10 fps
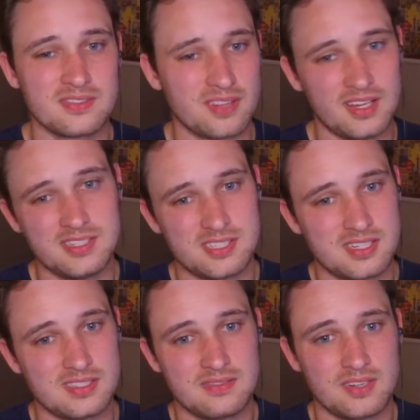line just
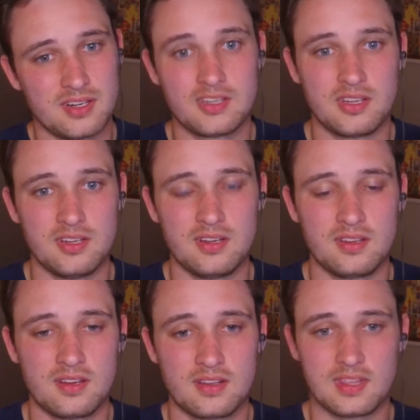isn't very good.
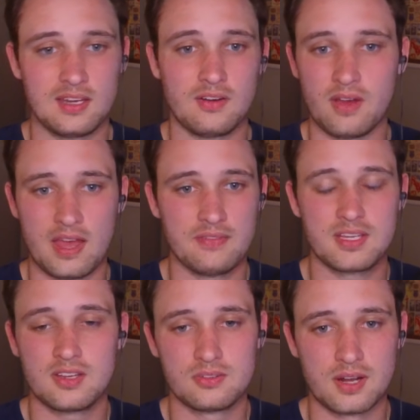They don't have a
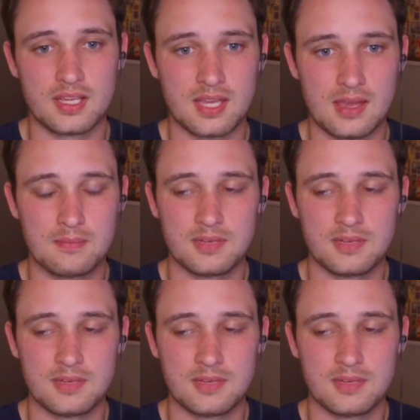good running game.